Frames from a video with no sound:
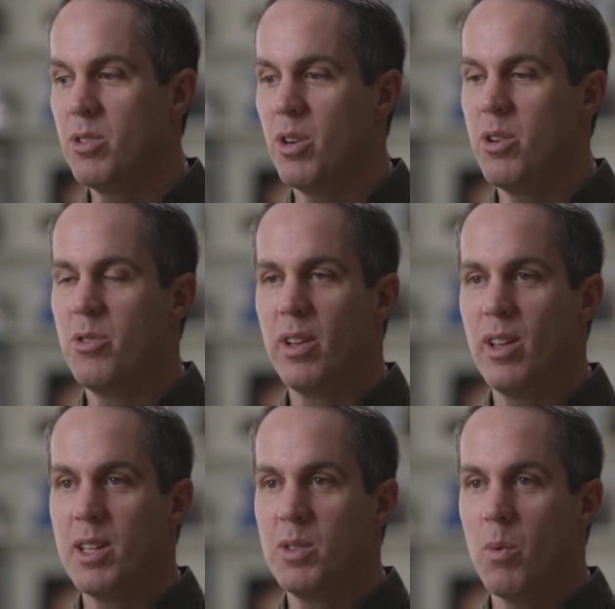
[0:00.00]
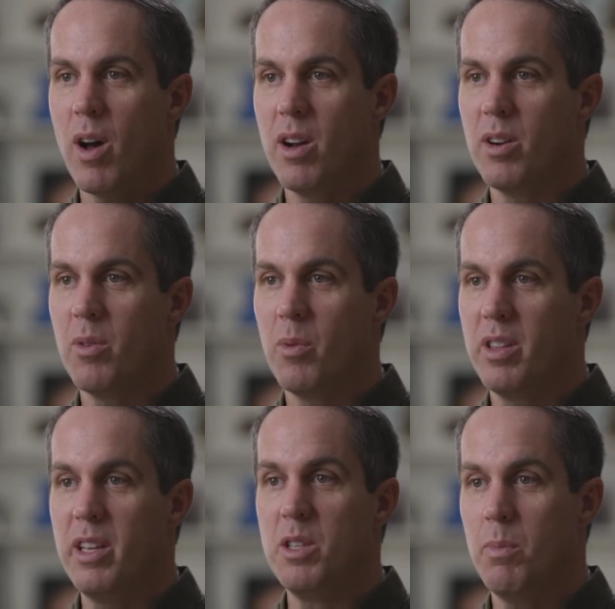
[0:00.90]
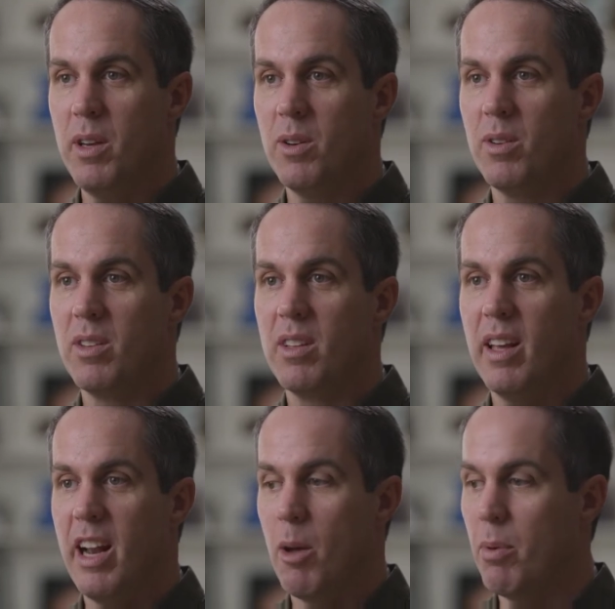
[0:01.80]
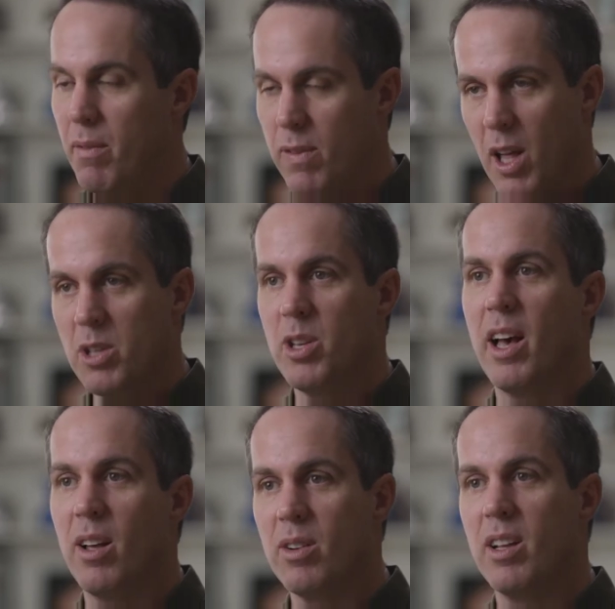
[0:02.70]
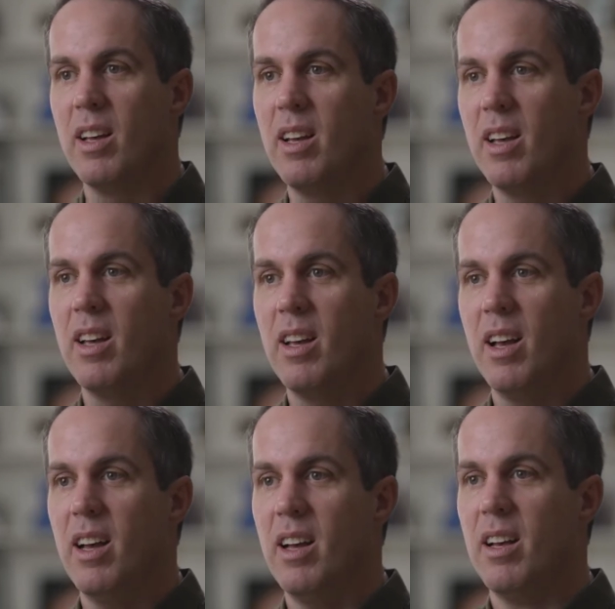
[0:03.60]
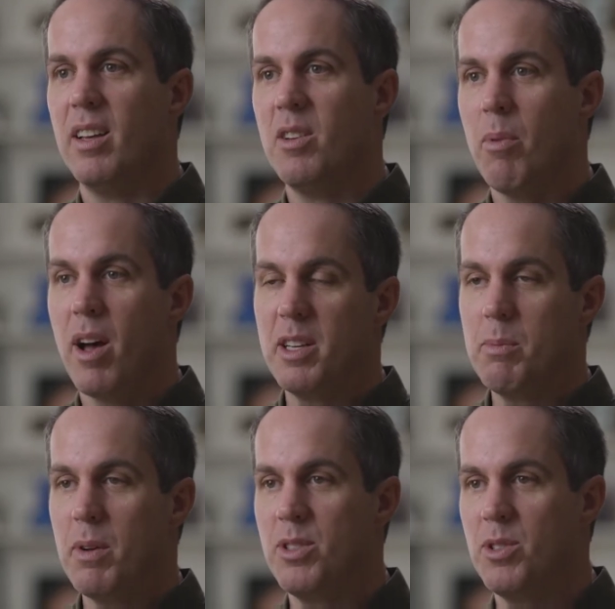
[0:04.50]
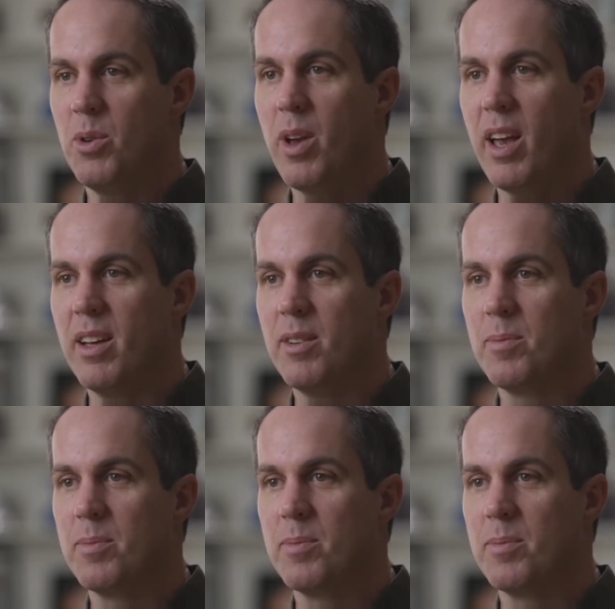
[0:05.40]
sure you drink lots of water with each meal and helping flush out your body as much as you can.